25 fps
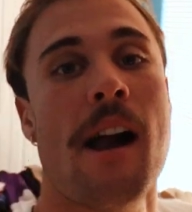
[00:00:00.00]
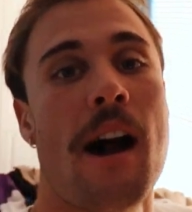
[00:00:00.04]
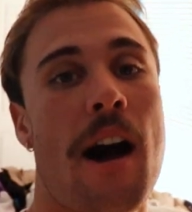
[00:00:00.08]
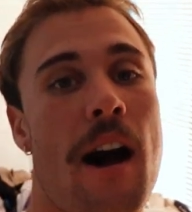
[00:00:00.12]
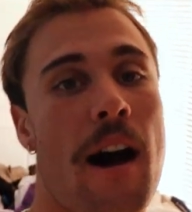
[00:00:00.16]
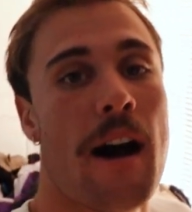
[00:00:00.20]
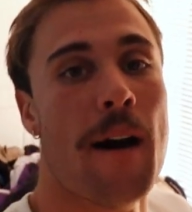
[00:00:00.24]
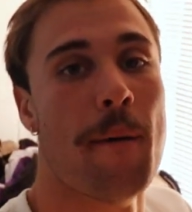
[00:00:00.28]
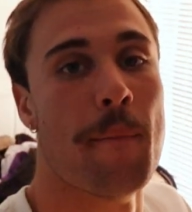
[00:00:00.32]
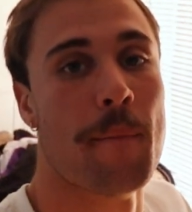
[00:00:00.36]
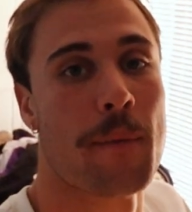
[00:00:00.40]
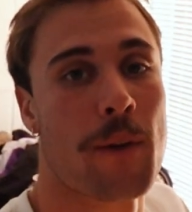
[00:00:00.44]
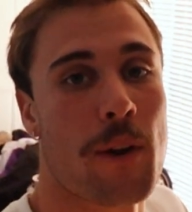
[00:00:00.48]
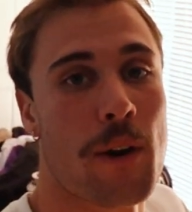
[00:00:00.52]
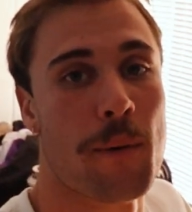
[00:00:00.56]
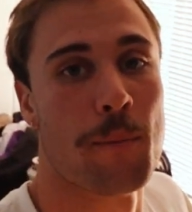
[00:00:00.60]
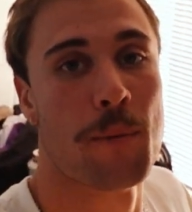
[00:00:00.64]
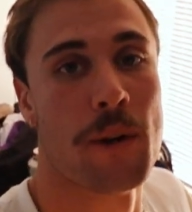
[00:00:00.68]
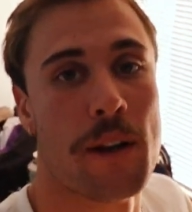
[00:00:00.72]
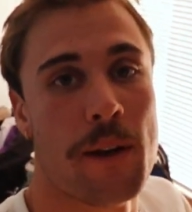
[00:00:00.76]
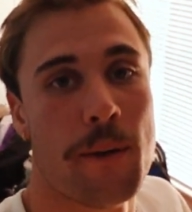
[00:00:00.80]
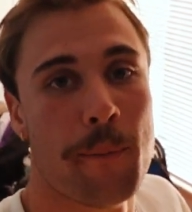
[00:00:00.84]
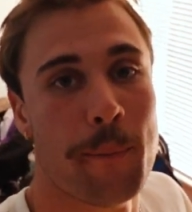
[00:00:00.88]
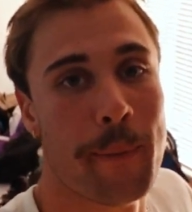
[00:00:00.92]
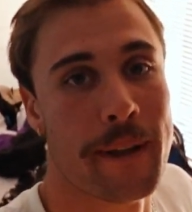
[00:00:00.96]
Got a
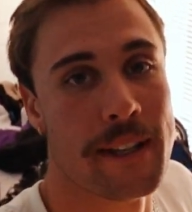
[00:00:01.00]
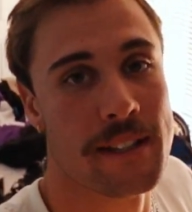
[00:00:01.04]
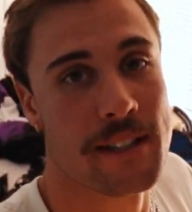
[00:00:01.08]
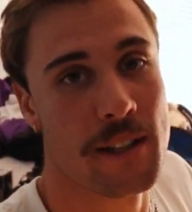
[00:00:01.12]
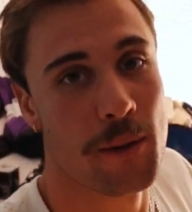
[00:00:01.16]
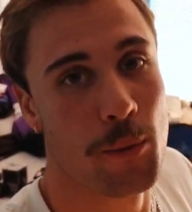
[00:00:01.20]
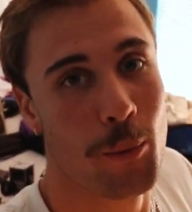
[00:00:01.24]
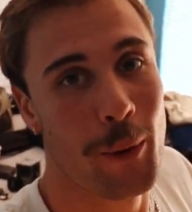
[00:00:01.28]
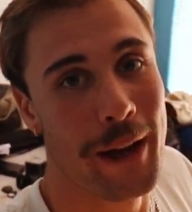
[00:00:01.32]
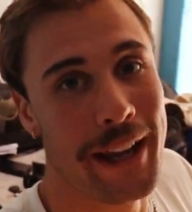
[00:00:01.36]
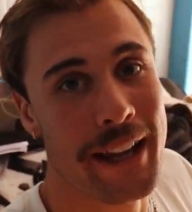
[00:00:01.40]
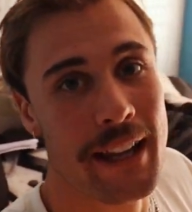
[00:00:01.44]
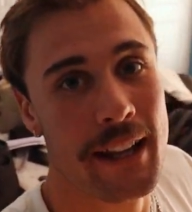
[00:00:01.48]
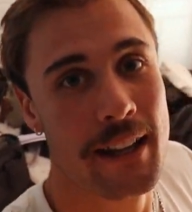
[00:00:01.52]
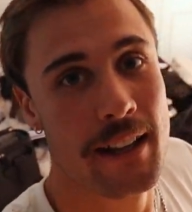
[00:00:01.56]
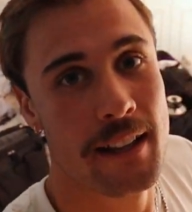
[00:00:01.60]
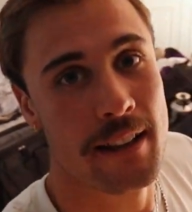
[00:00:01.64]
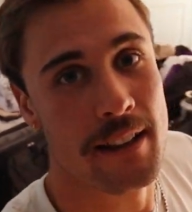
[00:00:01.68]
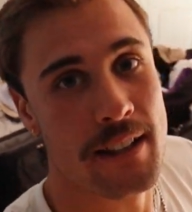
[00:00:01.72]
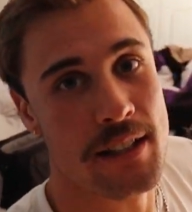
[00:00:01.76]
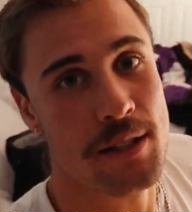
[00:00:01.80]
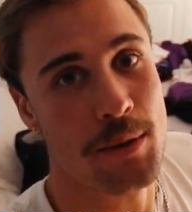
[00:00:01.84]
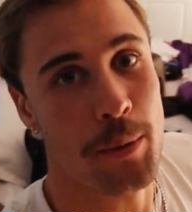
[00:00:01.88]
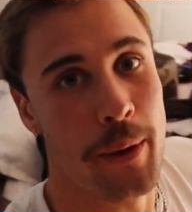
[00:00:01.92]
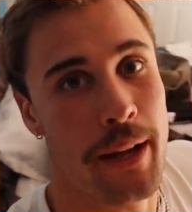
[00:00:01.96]
pretty busy week
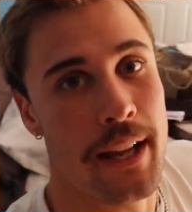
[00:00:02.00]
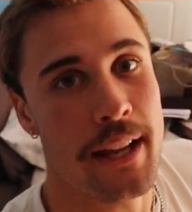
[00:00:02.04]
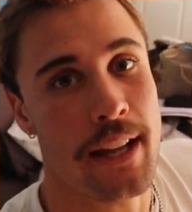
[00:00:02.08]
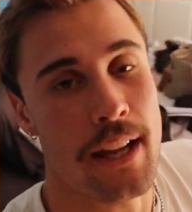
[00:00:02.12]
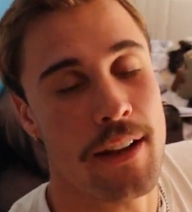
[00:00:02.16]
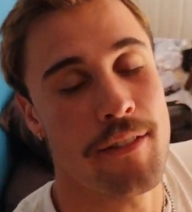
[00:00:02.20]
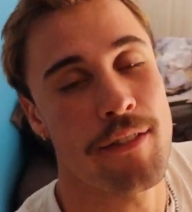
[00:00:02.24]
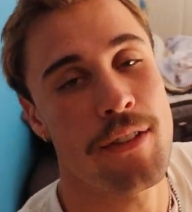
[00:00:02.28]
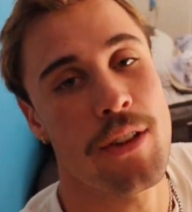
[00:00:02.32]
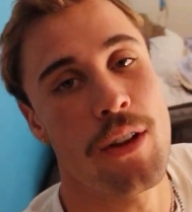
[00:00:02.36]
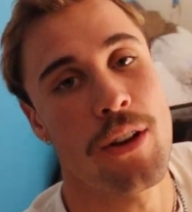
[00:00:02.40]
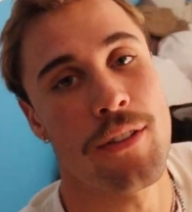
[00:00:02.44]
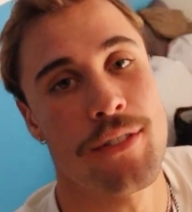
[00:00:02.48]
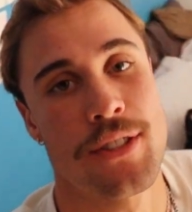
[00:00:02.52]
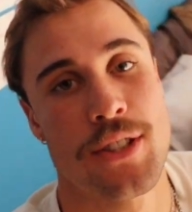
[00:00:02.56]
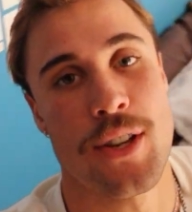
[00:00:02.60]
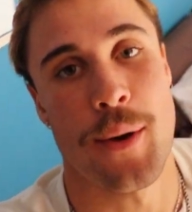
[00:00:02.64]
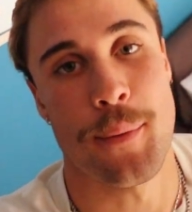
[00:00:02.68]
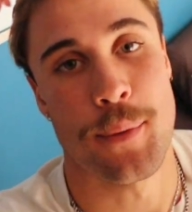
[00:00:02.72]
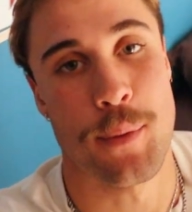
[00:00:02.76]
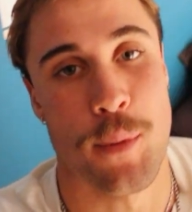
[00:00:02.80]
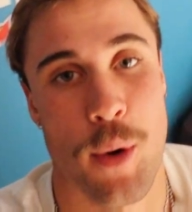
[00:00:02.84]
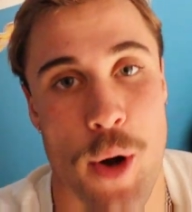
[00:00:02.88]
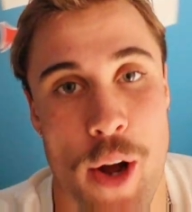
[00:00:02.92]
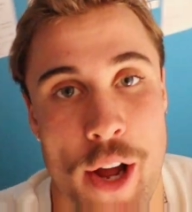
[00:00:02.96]
this week, even though I've
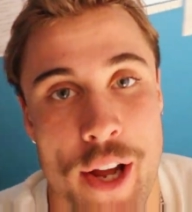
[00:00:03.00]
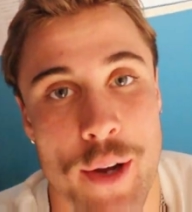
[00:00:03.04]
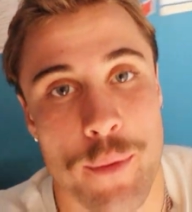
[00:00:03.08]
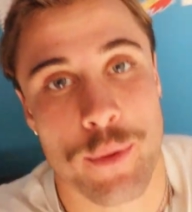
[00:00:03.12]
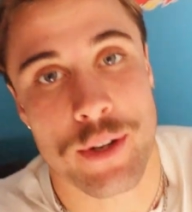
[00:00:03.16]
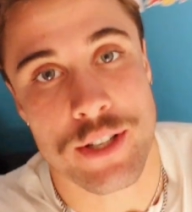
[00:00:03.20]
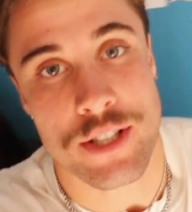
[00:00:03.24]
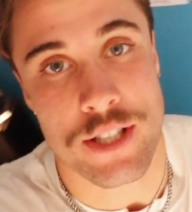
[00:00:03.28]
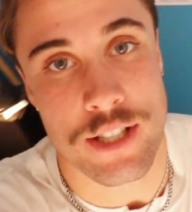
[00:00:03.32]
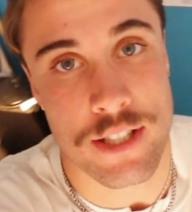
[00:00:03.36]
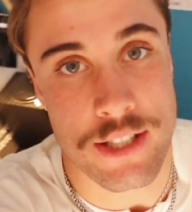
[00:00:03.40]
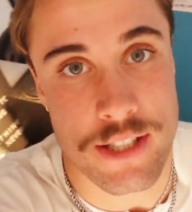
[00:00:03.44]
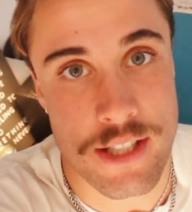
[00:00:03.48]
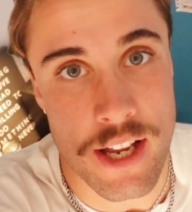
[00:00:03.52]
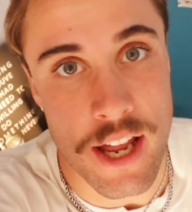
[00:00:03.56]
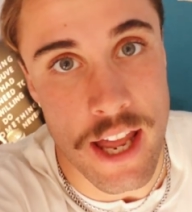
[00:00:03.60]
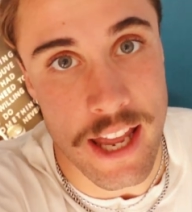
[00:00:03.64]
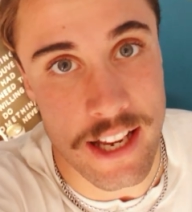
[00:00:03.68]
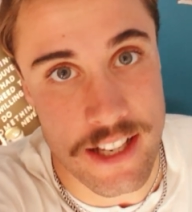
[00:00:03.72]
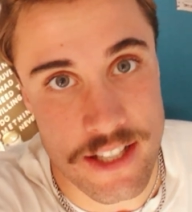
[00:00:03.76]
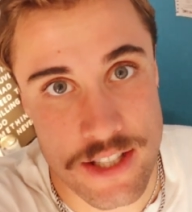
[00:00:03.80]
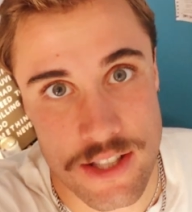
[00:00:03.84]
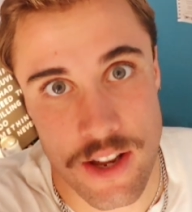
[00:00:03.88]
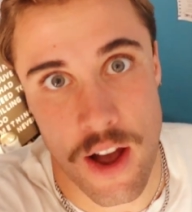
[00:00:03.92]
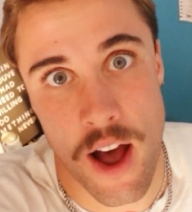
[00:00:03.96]
stopped work, which is
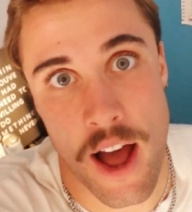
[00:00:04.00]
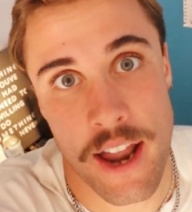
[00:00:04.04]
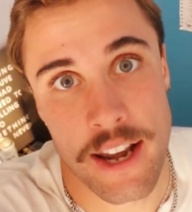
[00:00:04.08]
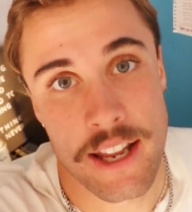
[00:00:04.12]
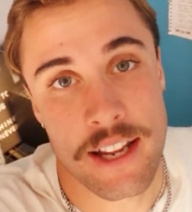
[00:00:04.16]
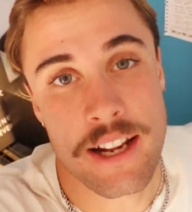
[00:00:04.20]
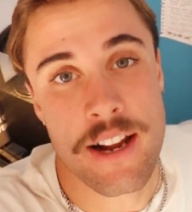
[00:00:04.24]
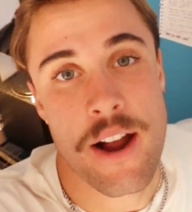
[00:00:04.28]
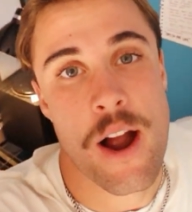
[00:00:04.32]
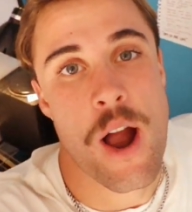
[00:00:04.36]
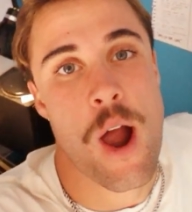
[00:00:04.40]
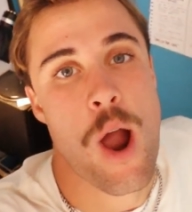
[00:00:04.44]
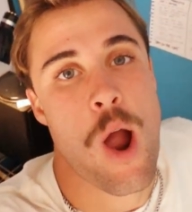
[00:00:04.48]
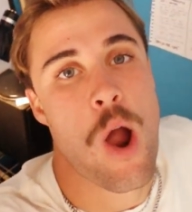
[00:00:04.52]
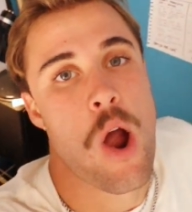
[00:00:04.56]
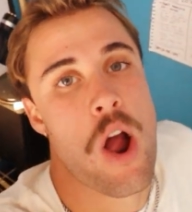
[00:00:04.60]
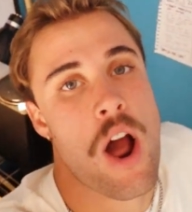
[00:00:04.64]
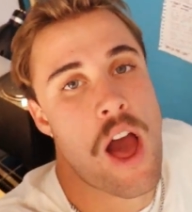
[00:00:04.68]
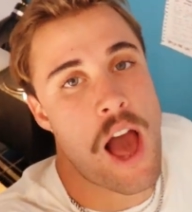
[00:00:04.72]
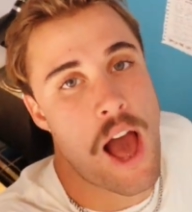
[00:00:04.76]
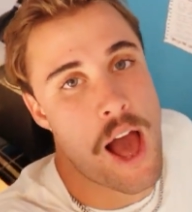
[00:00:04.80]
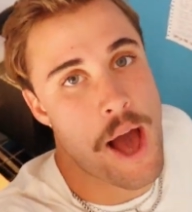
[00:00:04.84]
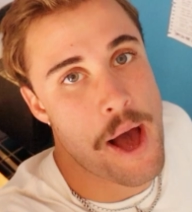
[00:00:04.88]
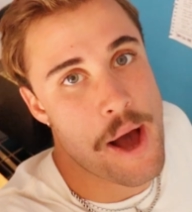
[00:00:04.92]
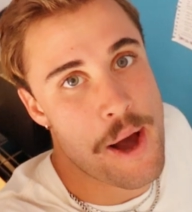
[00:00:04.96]
exciting.
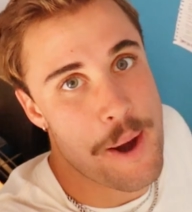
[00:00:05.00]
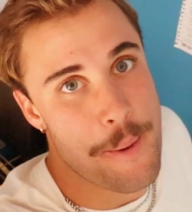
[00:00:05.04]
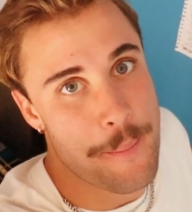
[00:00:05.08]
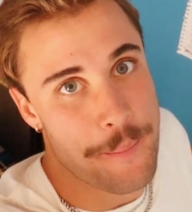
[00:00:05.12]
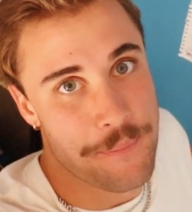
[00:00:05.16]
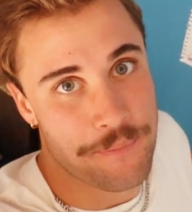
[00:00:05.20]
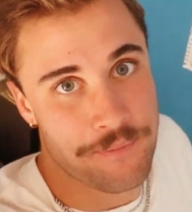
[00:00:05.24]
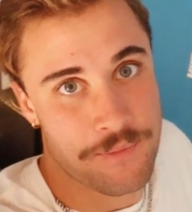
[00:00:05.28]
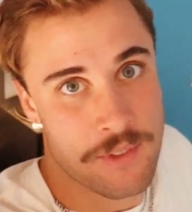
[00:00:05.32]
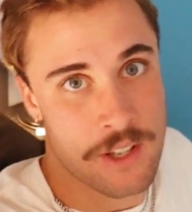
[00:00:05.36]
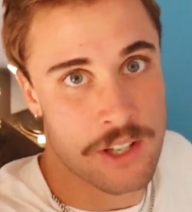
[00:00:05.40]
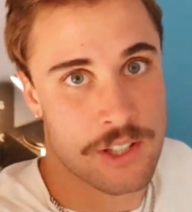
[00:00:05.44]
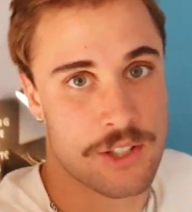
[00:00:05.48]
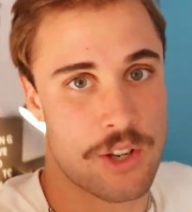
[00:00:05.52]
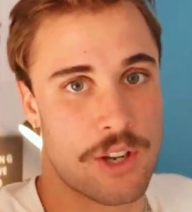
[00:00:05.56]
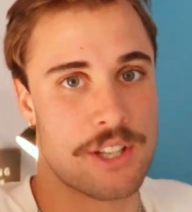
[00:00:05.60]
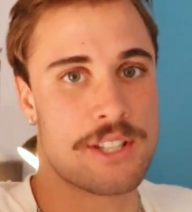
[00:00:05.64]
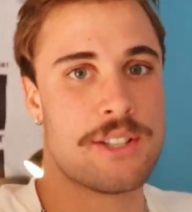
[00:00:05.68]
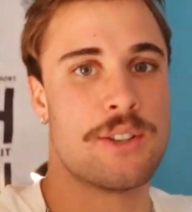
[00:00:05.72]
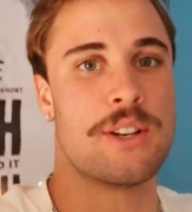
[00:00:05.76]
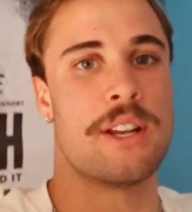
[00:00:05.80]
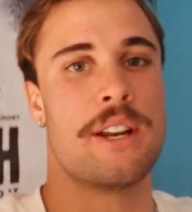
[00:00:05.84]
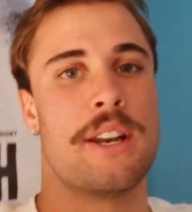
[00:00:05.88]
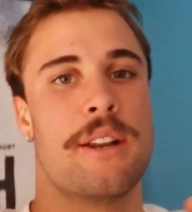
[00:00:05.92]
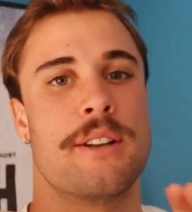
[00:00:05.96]
So I
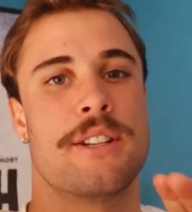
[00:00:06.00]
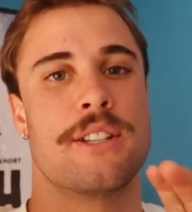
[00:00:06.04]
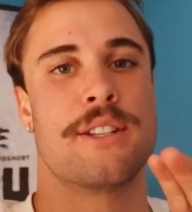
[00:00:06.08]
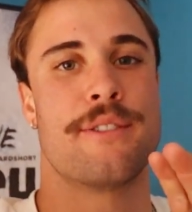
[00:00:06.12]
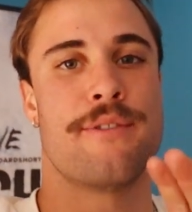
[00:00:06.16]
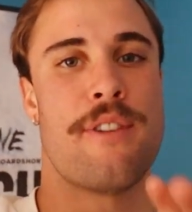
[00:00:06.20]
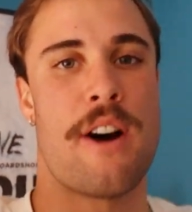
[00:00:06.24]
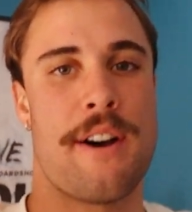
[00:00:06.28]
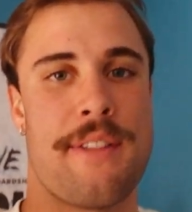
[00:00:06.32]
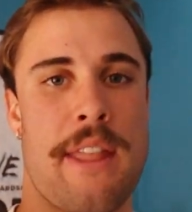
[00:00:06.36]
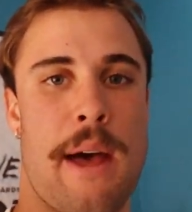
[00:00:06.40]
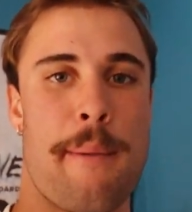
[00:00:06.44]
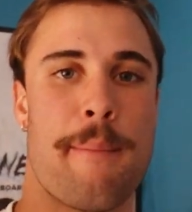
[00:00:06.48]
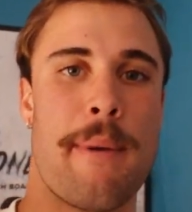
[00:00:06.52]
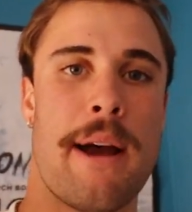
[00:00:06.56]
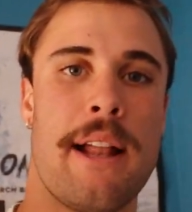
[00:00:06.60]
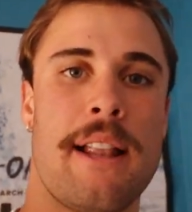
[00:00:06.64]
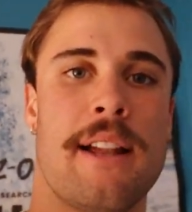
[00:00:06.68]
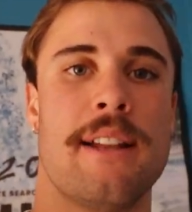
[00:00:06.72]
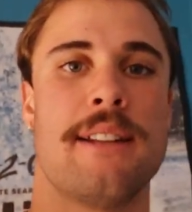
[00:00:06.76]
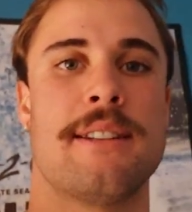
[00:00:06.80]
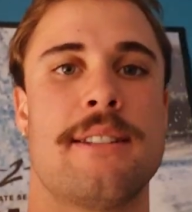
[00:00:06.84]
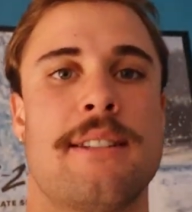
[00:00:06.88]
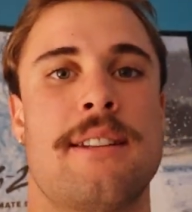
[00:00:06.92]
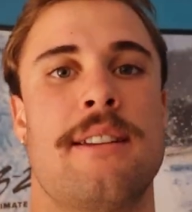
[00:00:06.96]
still need to just find that
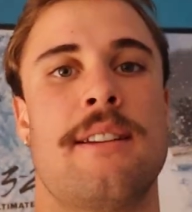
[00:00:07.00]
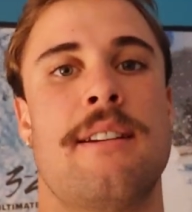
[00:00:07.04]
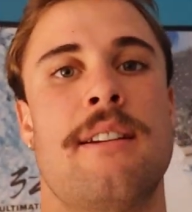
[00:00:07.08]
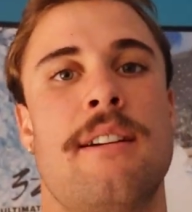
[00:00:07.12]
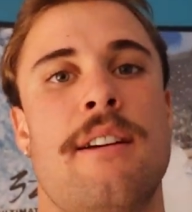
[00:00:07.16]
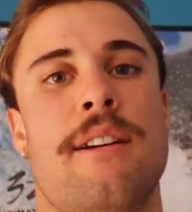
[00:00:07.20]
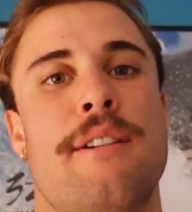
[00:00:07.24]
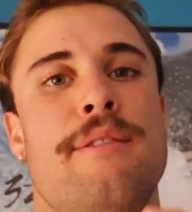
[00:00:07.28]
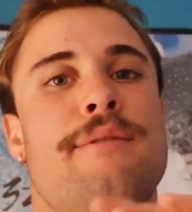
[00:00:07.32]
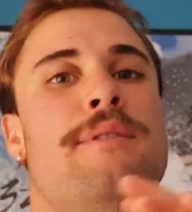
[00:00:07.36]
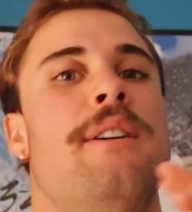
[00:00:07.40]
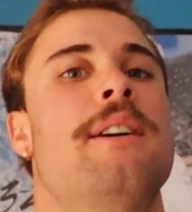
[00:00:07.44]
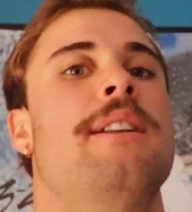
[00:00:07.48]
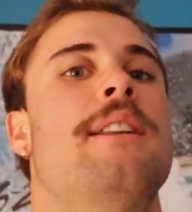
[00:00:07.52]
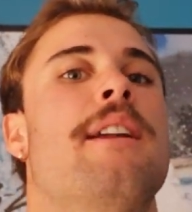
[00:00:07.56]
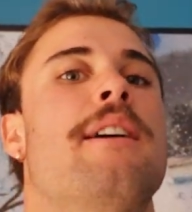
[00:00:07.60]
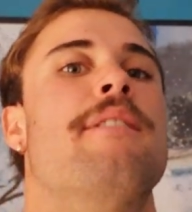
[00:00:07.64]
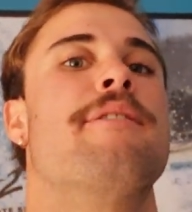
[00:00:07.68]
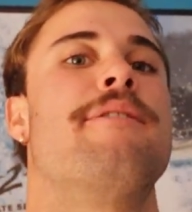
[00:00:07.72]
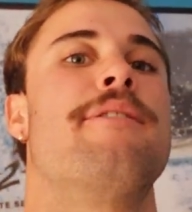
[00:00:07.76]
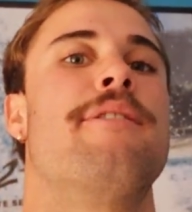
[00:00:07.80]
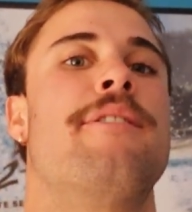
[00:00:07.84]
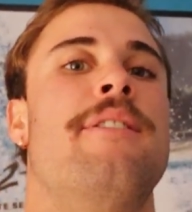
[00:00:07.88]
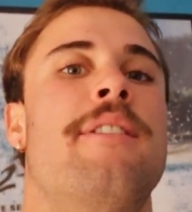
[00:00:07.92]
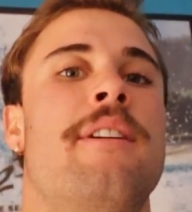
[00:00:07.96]
balance, find
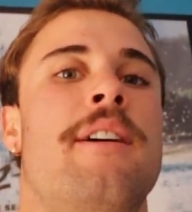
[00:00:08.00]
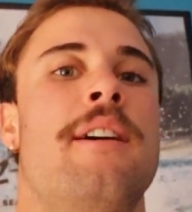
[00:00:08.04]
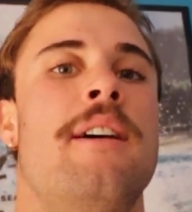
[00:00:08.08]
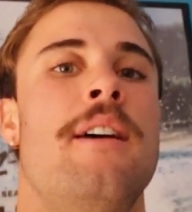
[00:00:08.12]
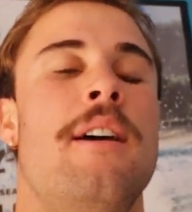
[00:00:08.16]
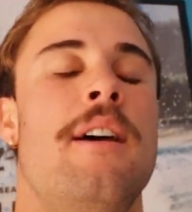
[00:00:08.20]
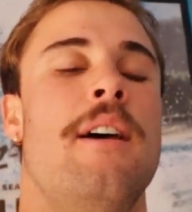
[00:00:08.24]
enough